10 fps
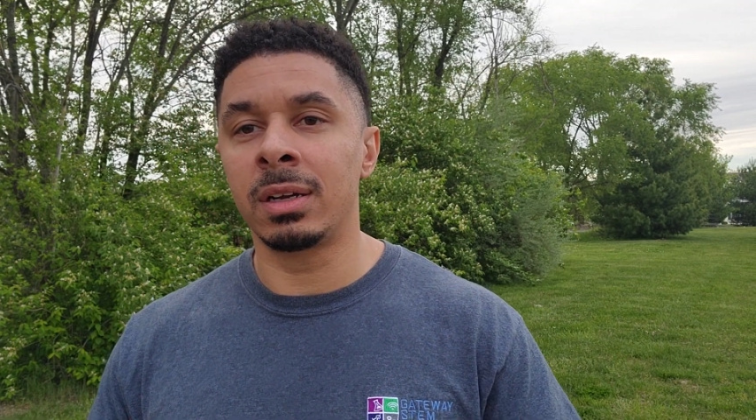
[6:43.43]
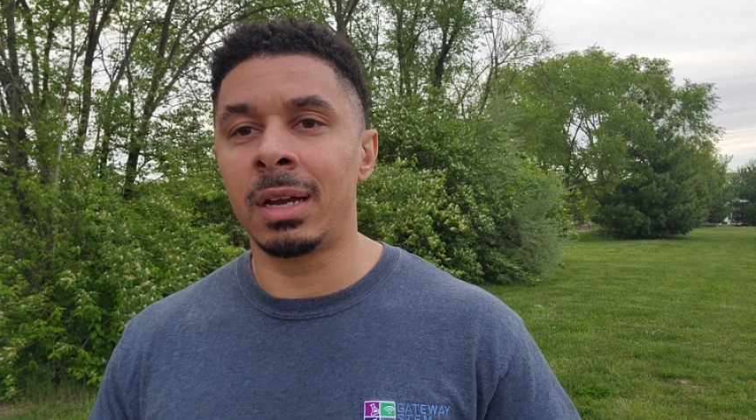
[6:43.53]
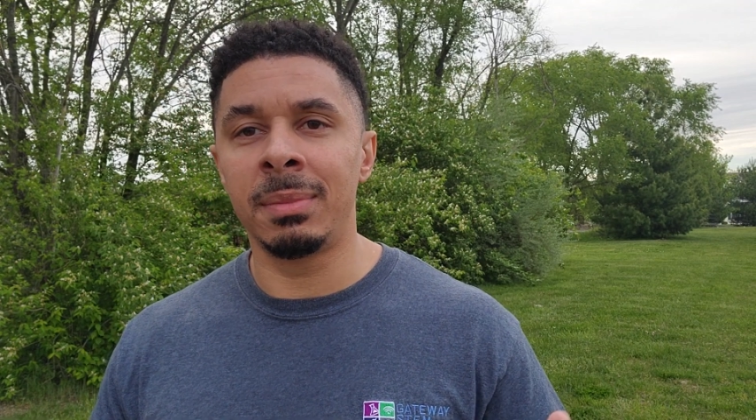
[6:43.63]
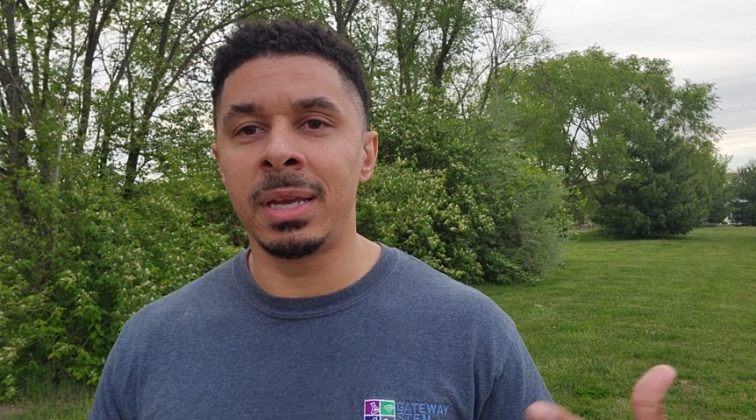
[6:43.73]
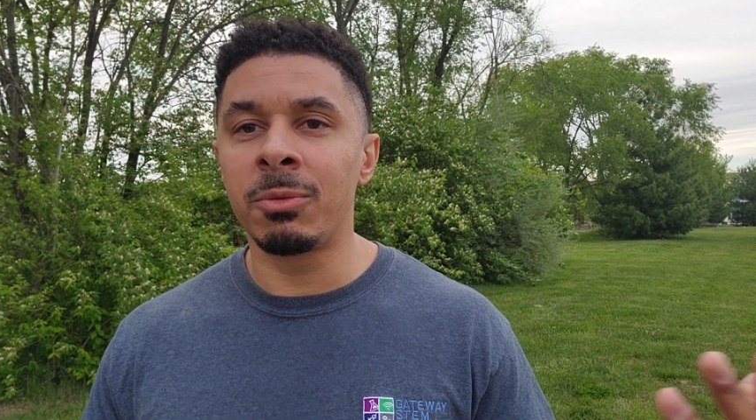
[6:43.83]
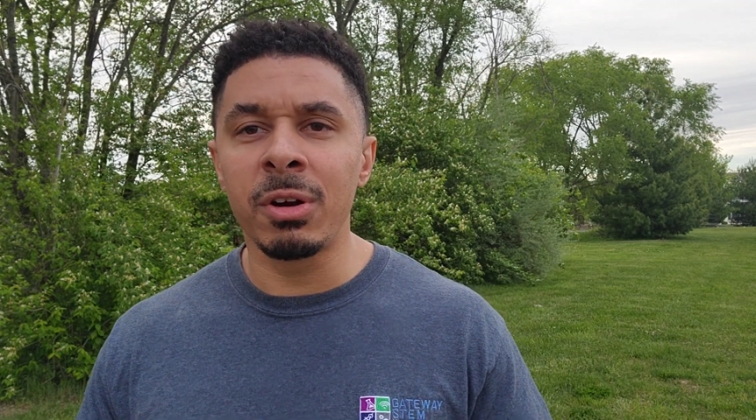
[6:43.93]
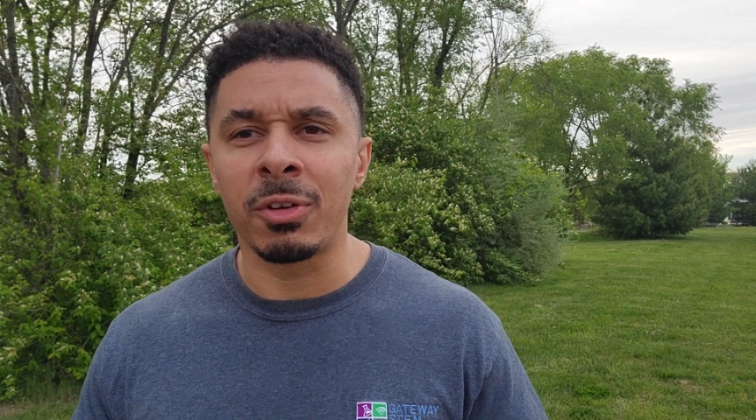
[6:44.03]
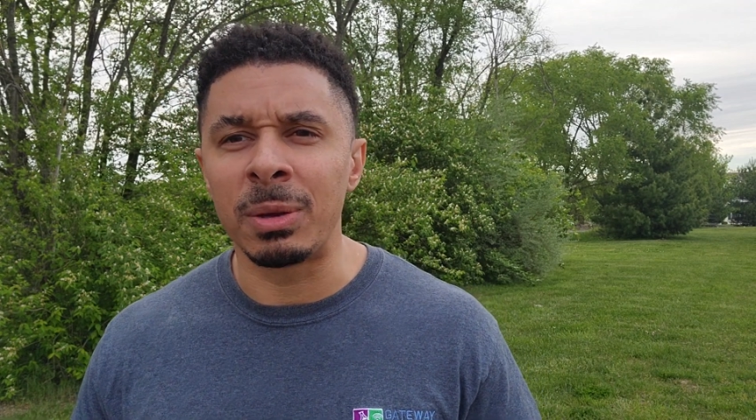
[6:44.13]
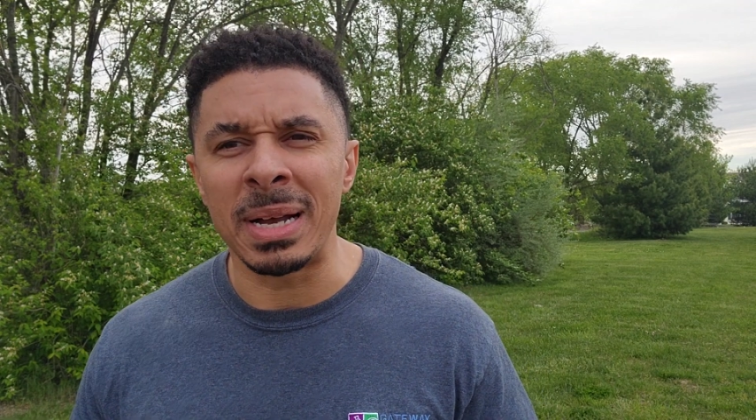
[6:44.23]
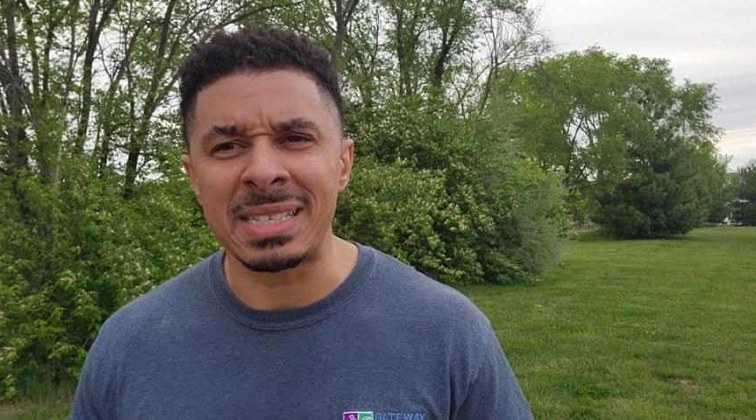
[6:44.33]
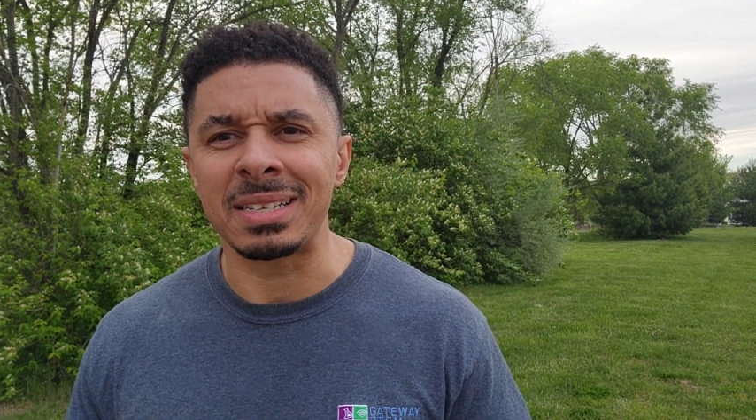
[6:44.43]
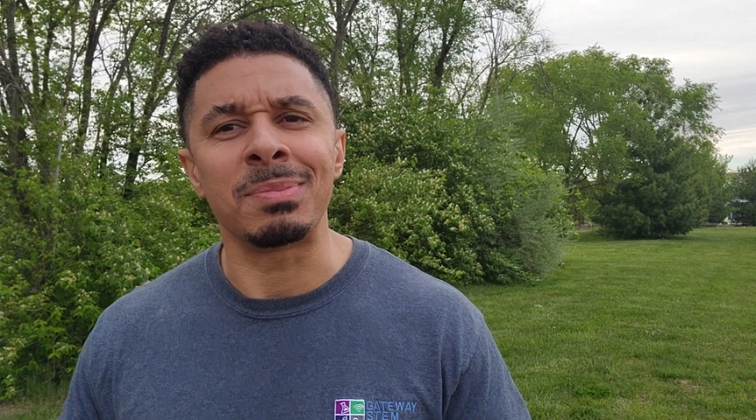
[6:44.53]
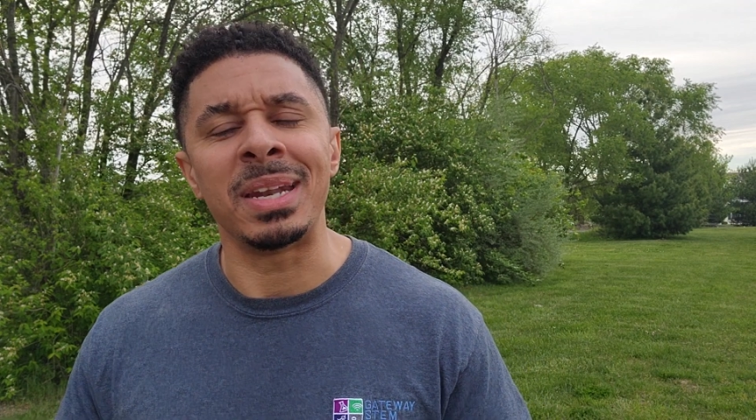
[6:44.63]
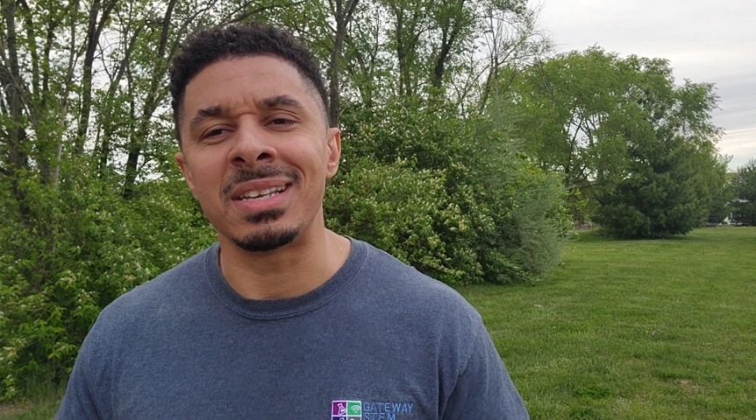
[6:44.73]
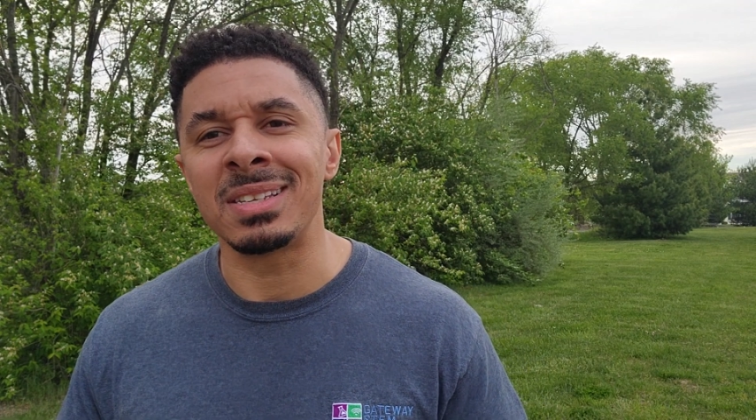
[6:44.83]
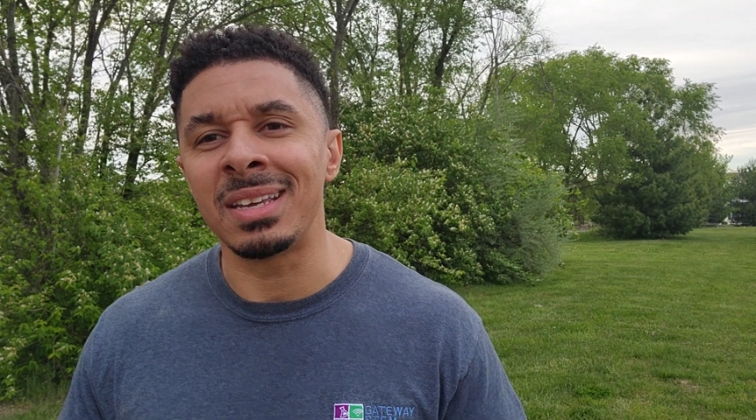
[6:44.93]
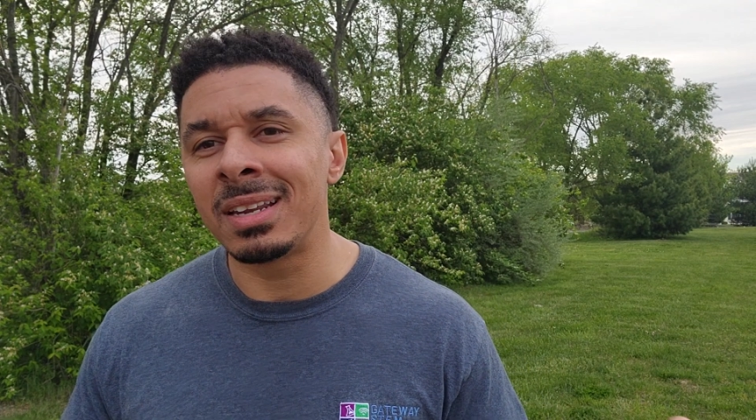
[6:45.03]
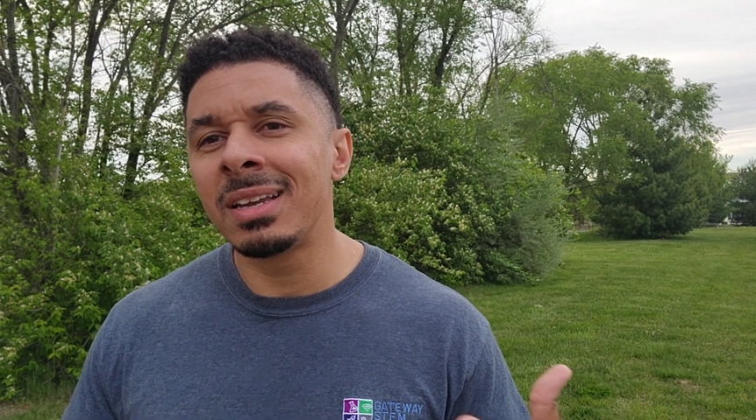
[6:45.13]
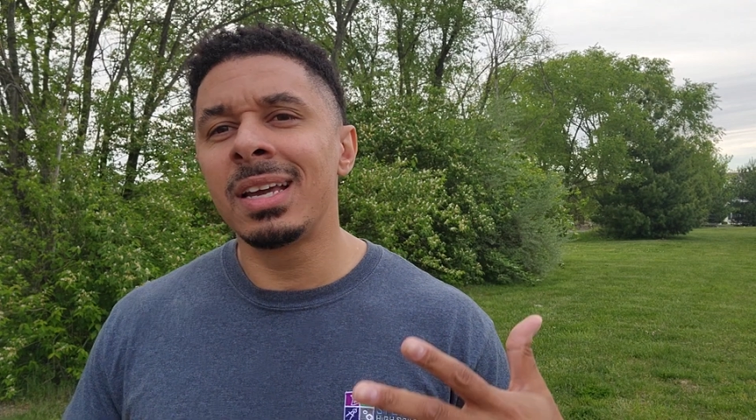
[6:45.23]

I mean, we were only about 6 minutes in.